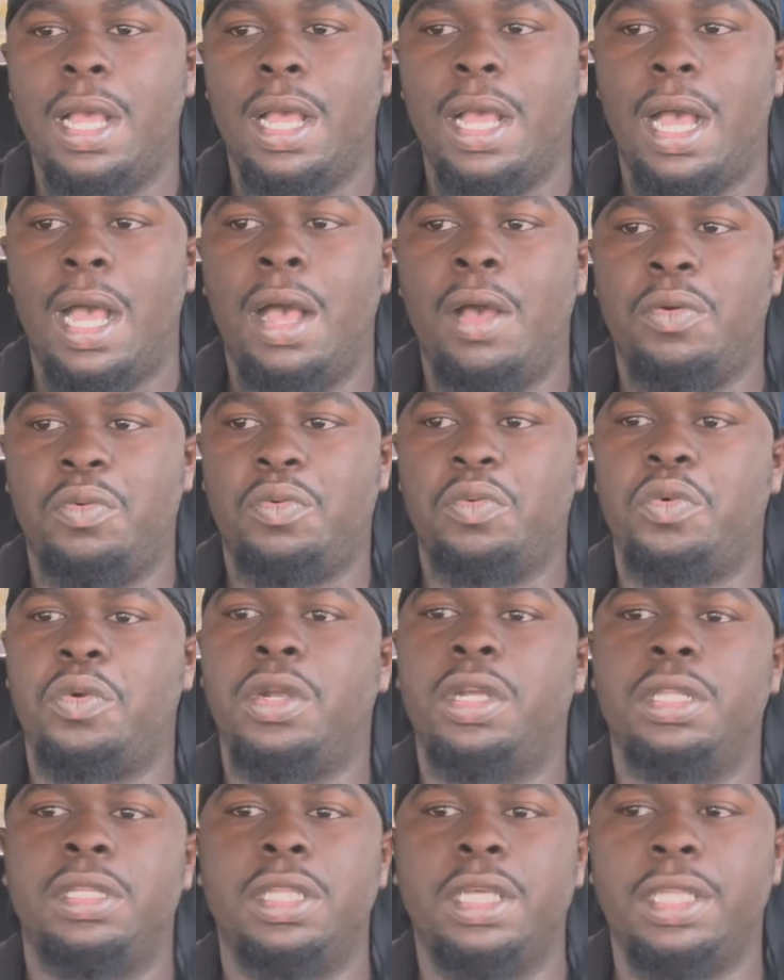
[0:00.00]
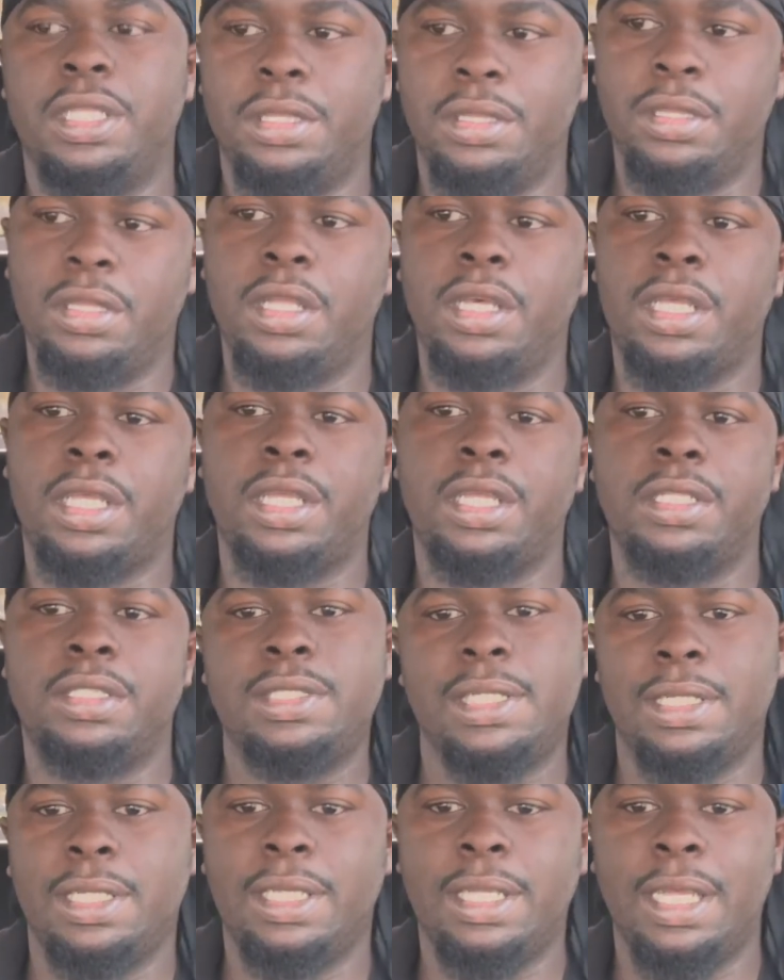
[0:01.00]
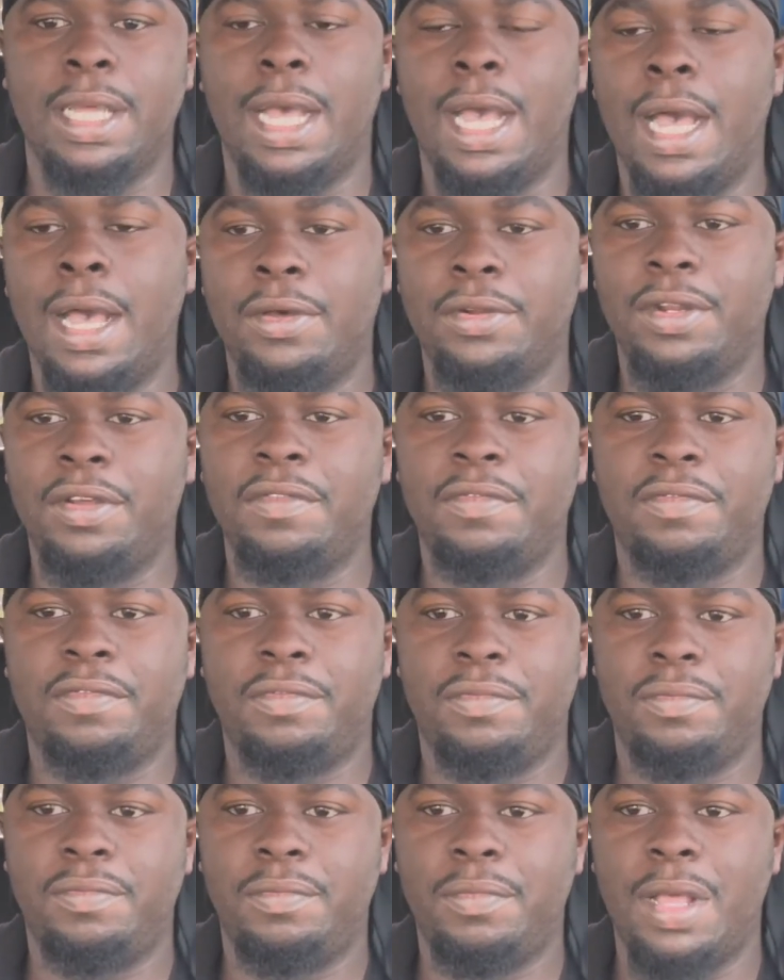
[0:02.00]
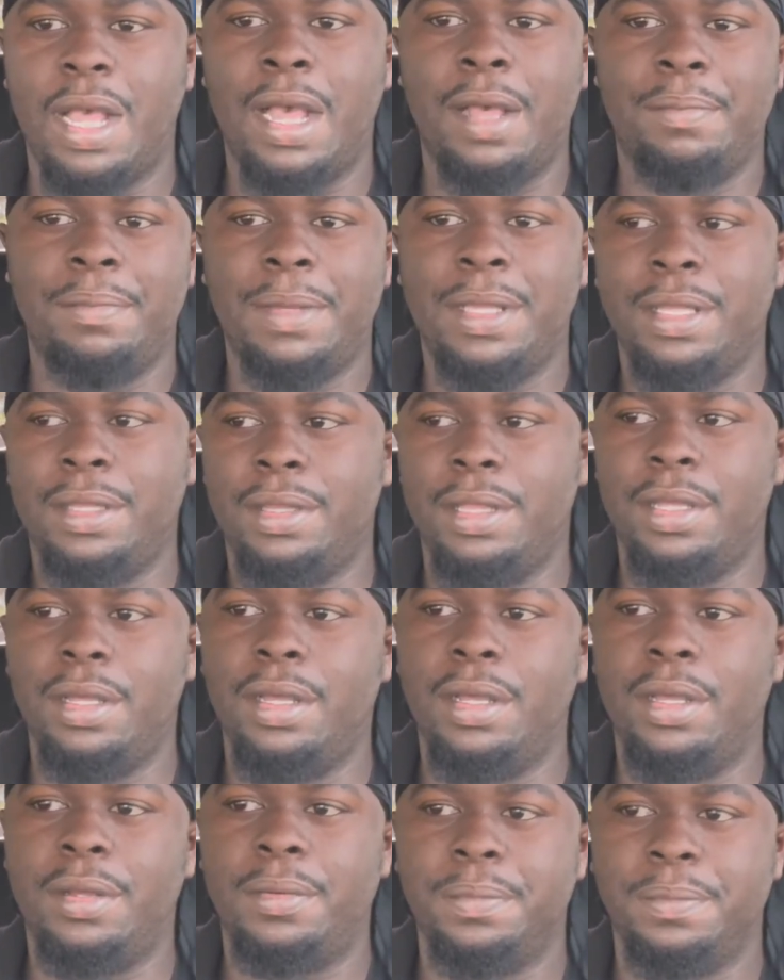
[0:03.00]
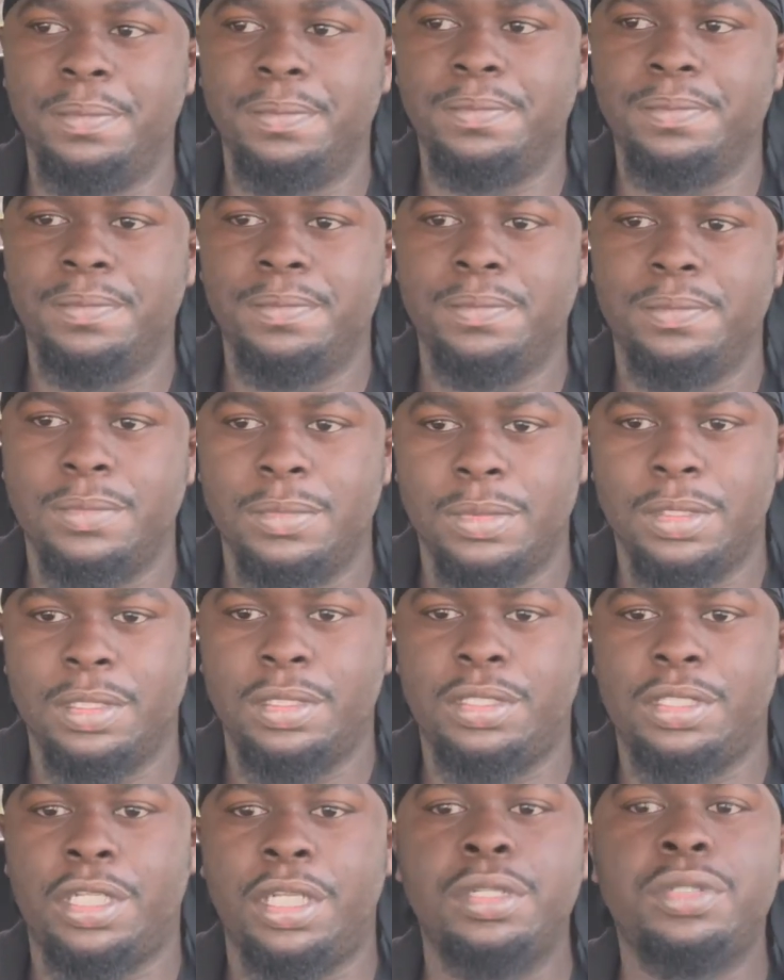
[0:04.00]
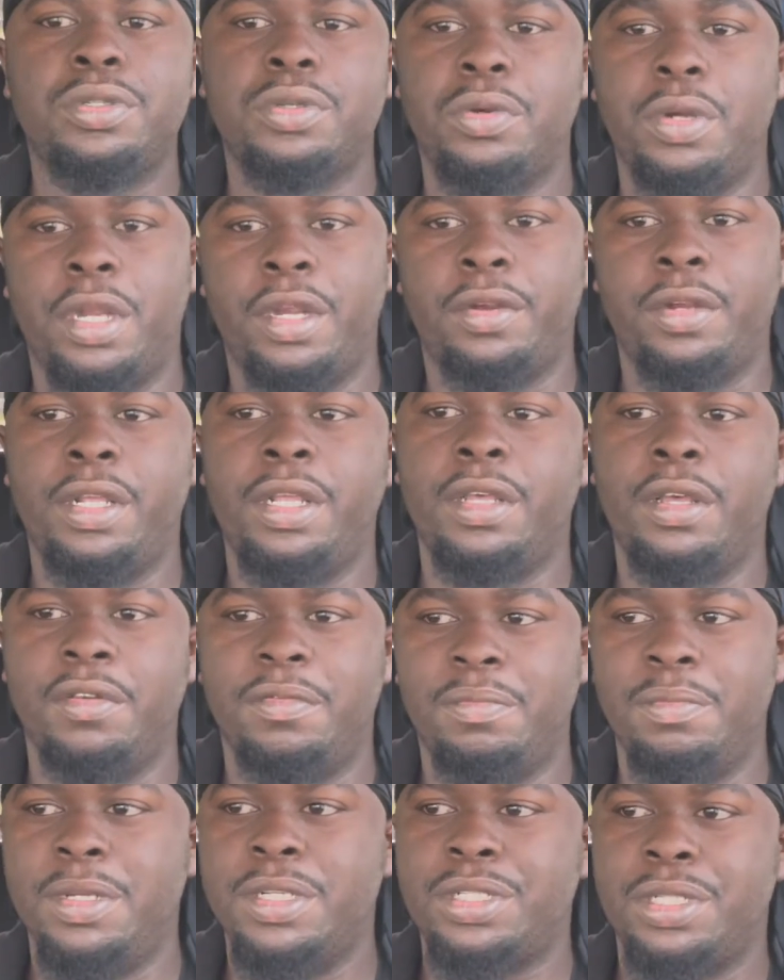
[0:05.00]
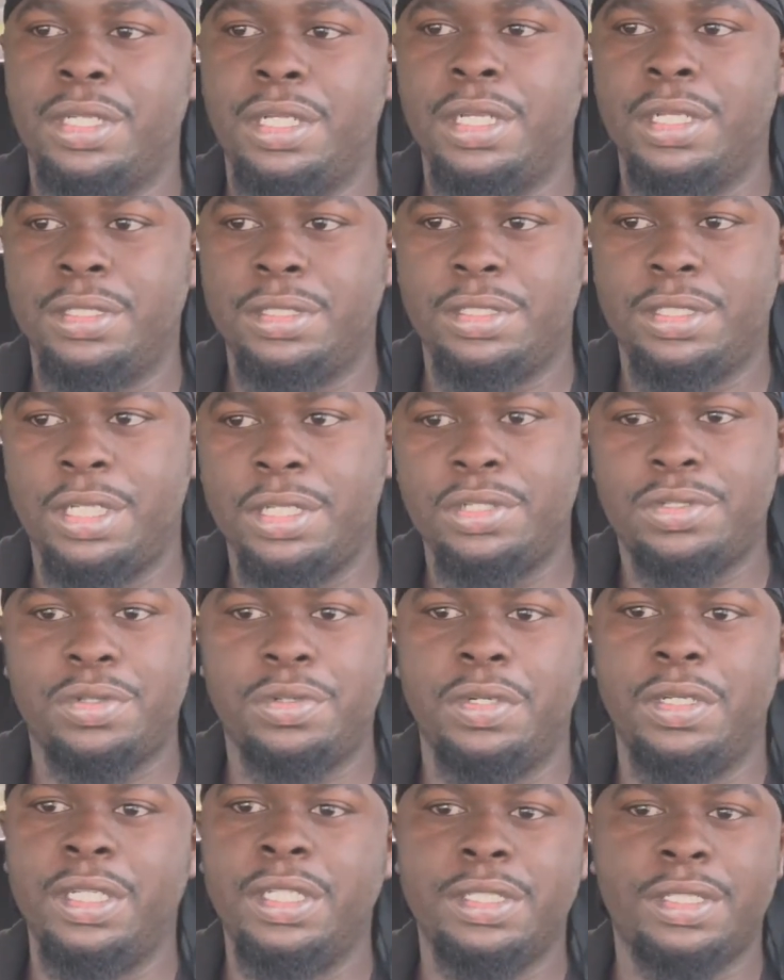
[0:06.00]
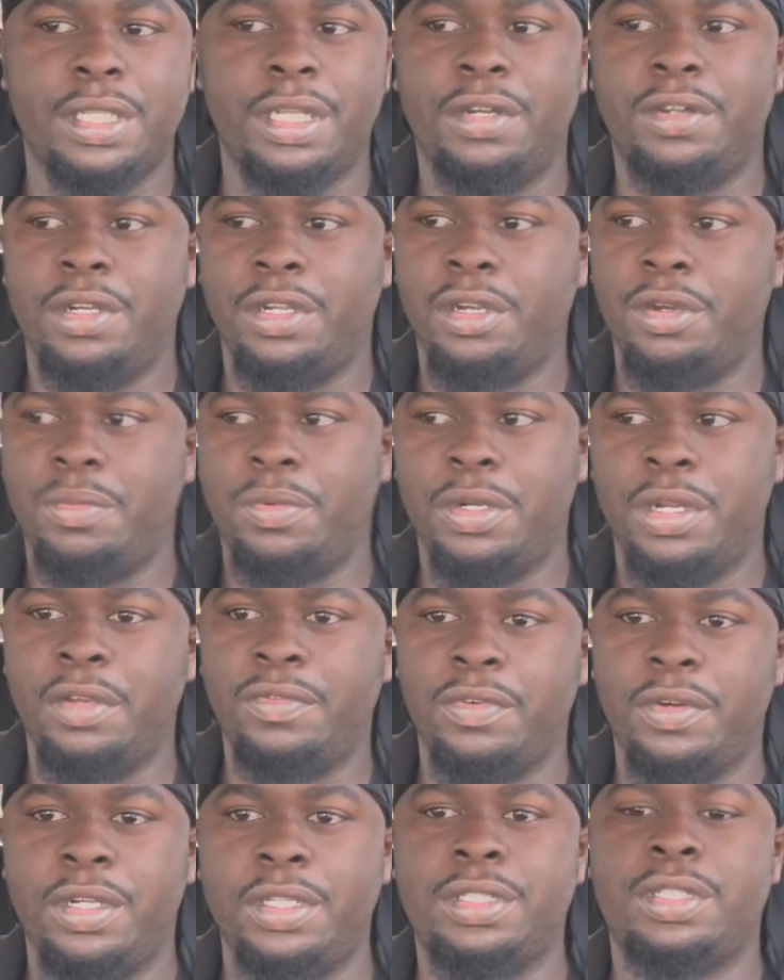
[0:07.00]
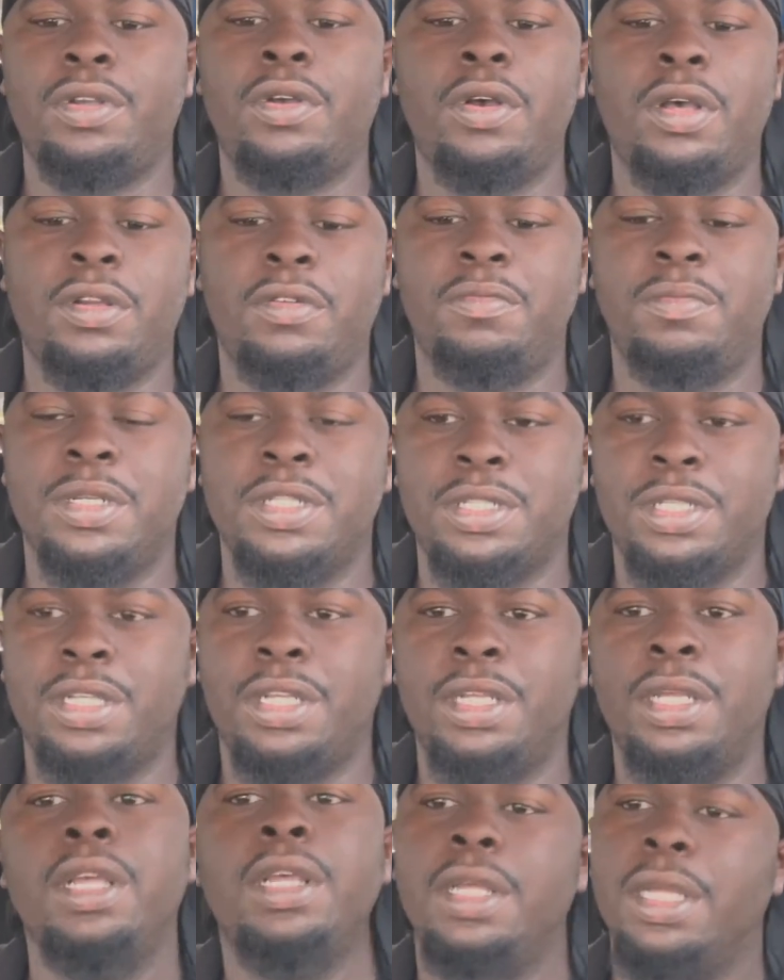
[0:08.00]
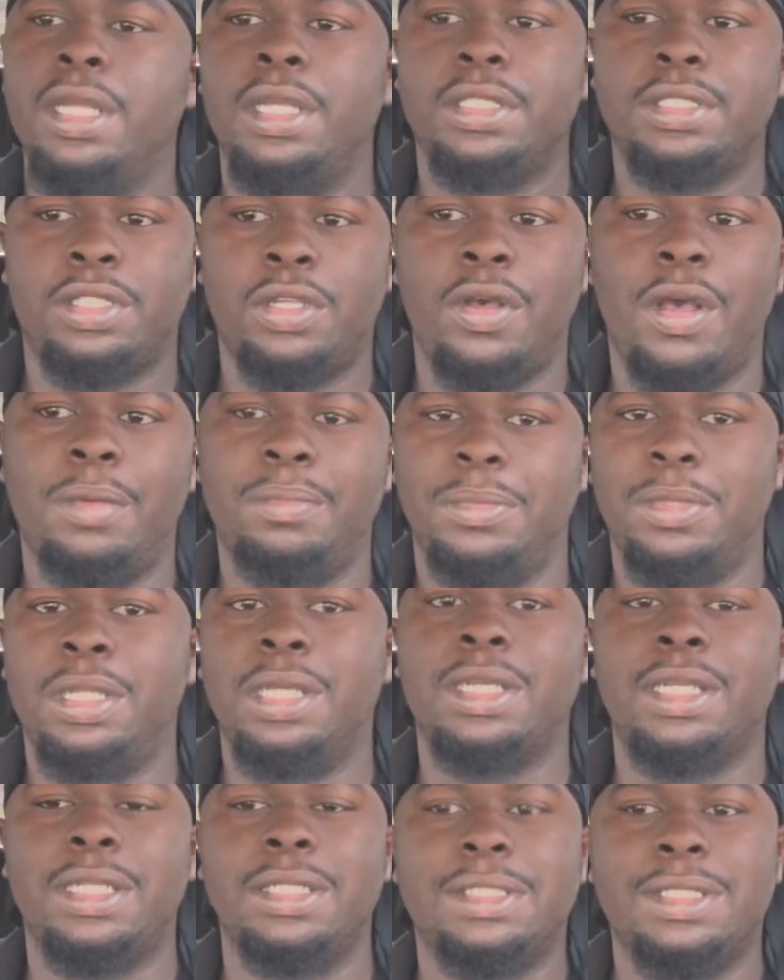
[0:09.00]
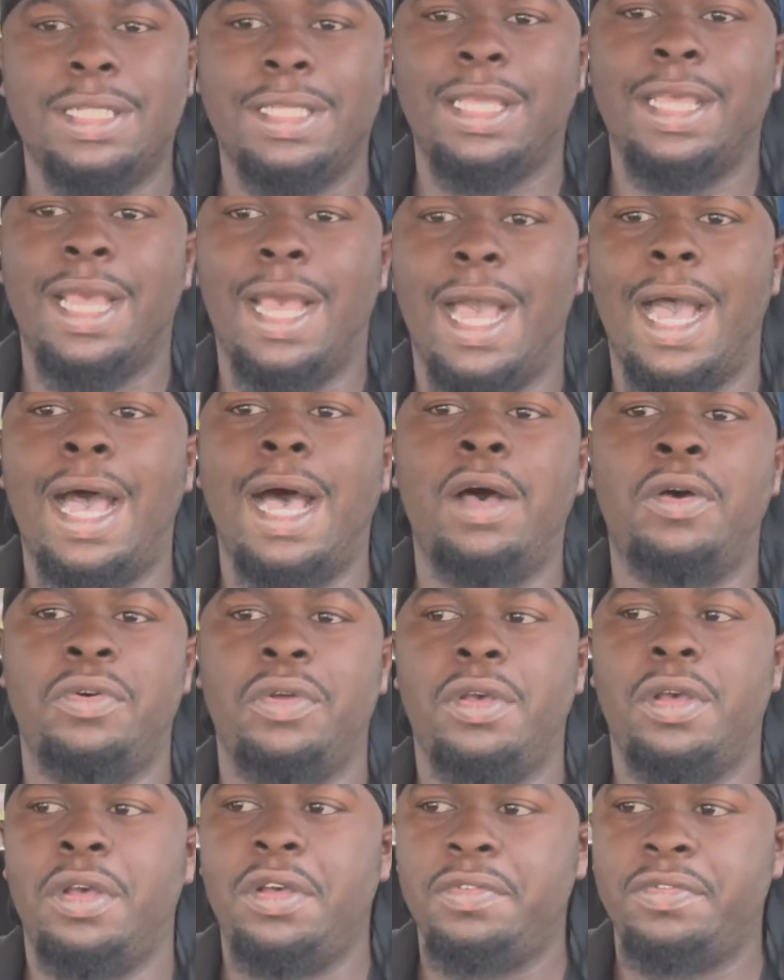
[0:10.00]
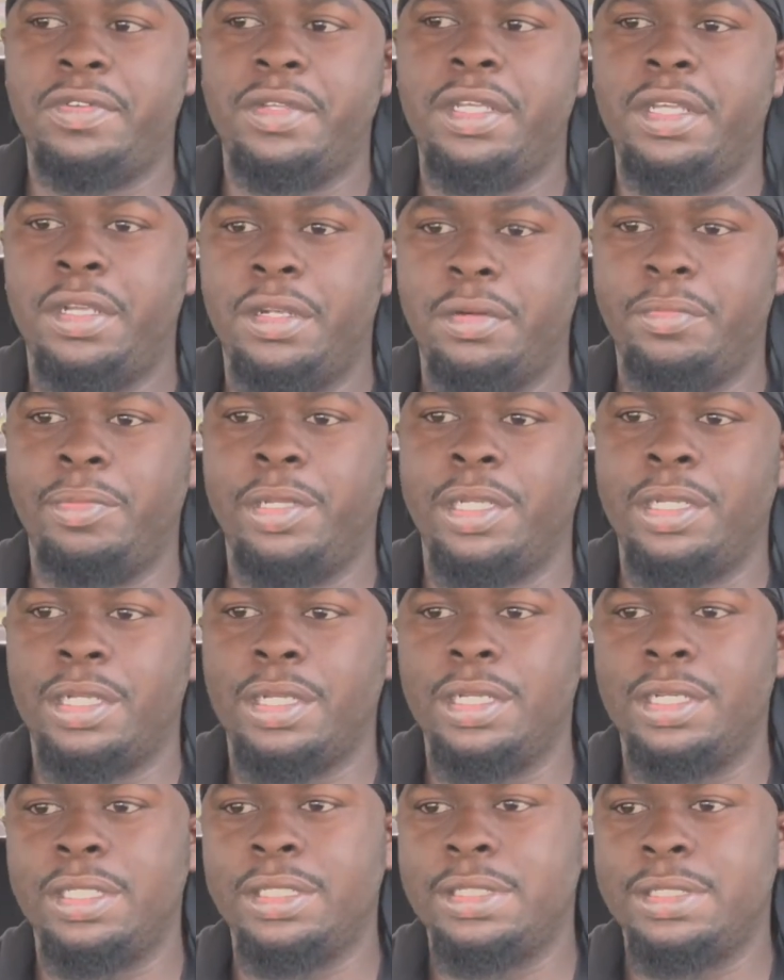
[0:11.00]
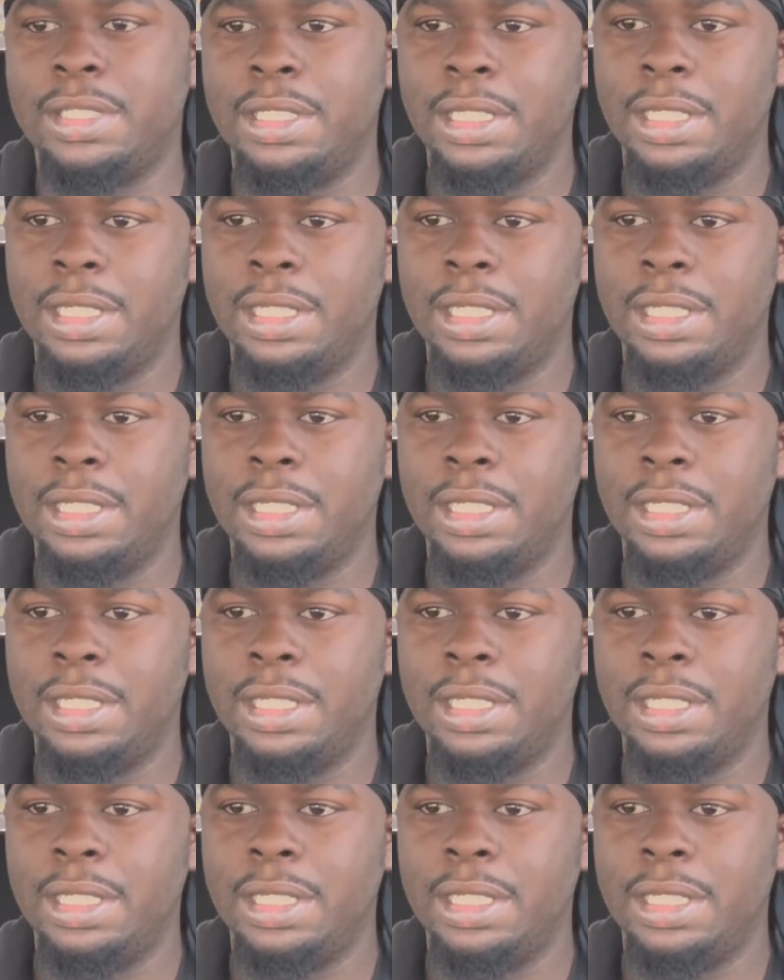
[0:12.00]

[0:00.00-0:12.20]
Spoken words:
I'm really looking to get out of I'm in the central area of Michigan, central east area or whatever it's called in Michigan. So I'm looking to get out of here because